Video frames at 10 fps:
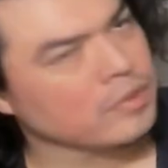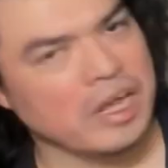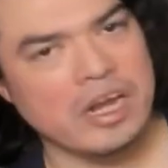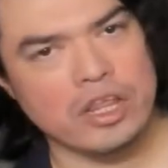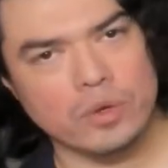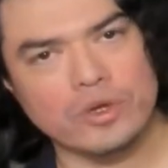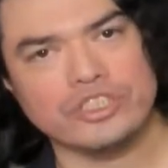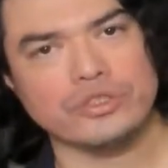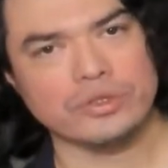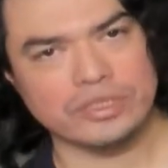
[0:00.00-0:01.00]
in other words,
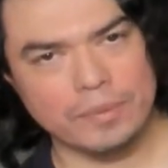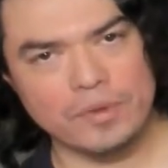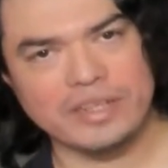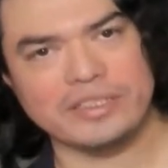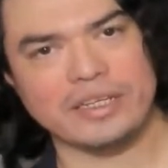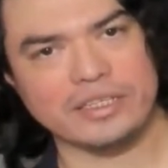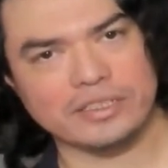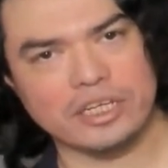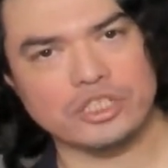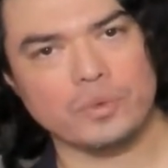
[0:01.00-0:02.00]
to summarize that
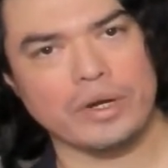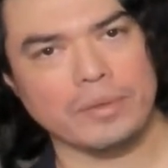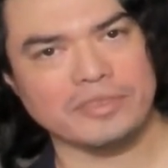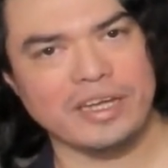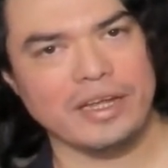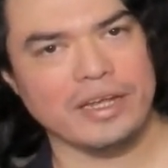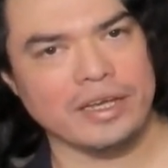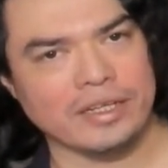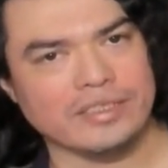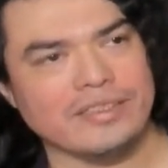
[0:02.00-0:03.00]
discussion, what I'm saying
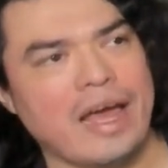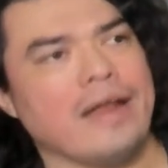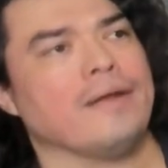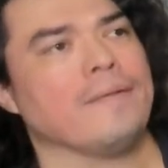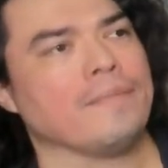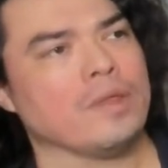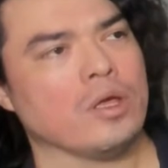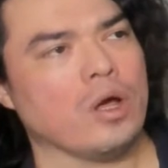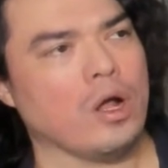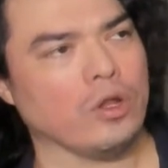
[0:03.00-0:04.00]
is that
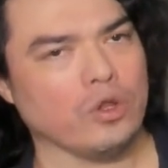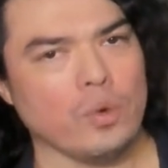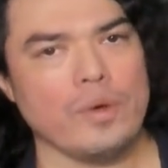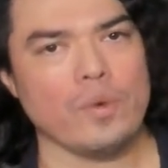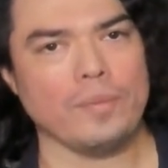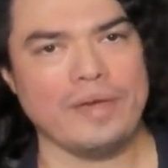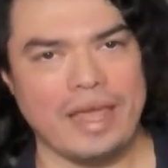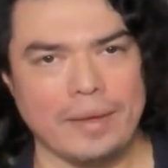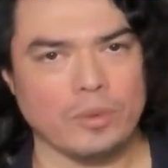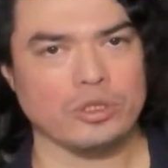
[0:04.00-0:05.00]
although we will be
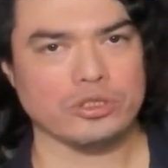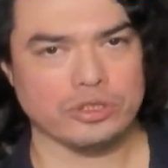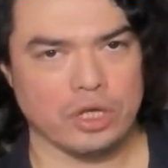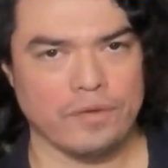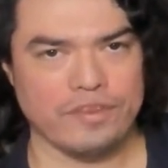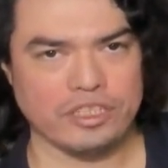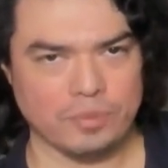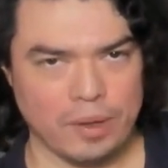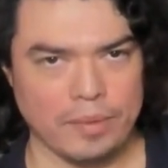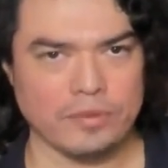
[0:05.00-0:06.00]
able to solve this
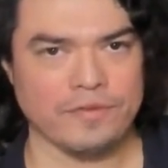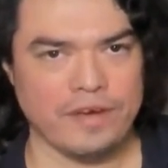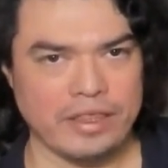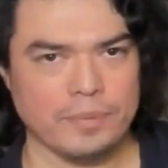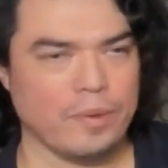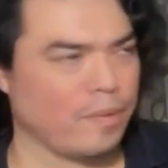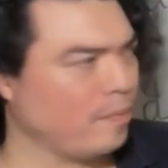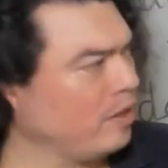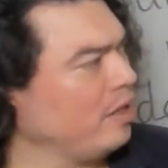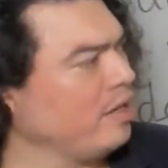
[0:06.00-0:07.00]
problem to find the
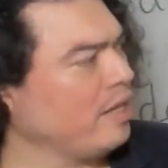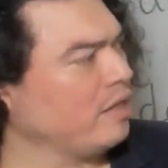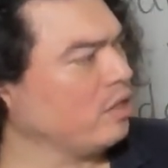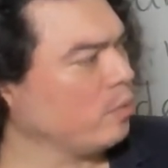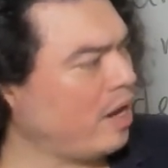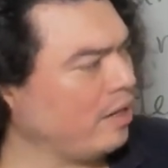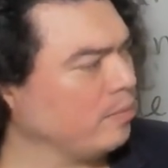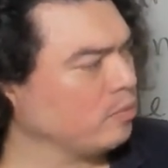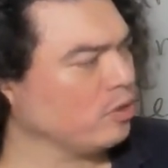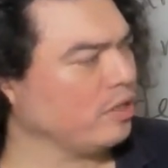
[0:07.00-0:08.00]
probability that the random
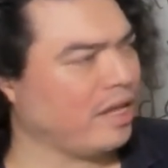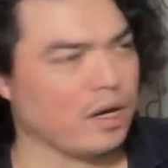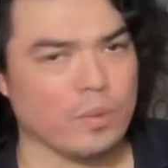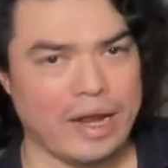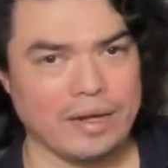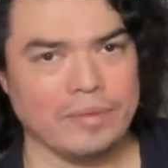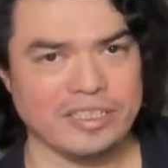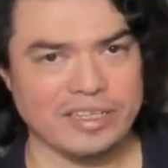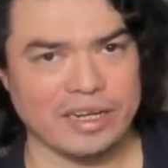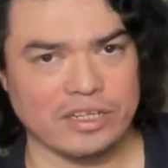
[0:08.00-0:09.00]
that a randomly
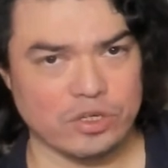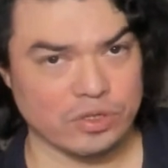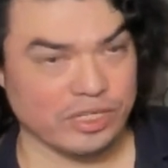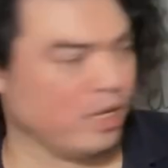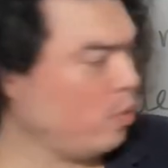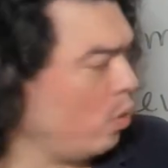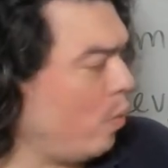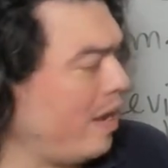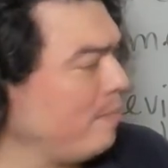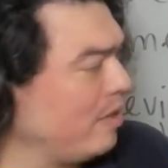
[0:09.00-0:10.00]
selected tortilla will
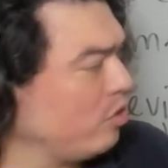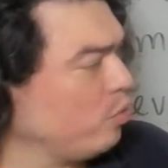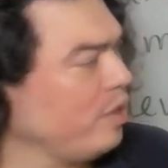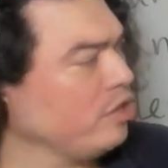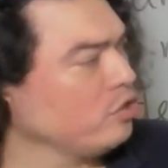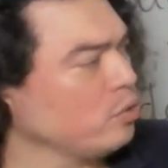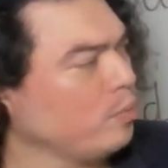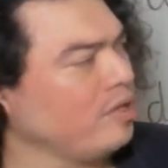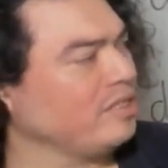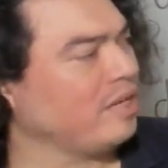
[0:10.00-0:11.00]
weigh between
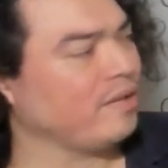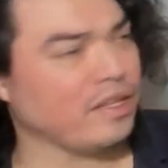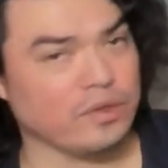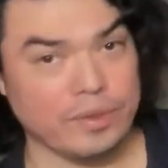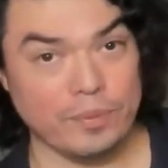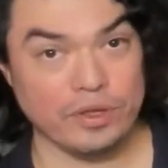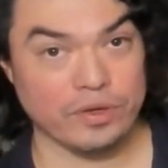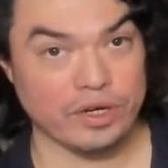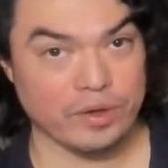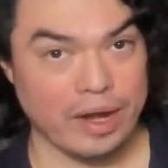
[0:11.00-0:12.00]
2.7 and
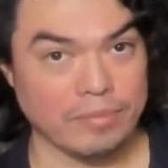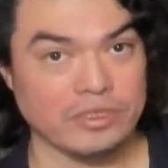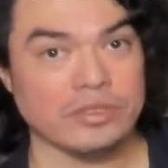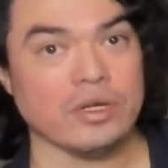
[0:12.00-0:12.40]
3.3 grams,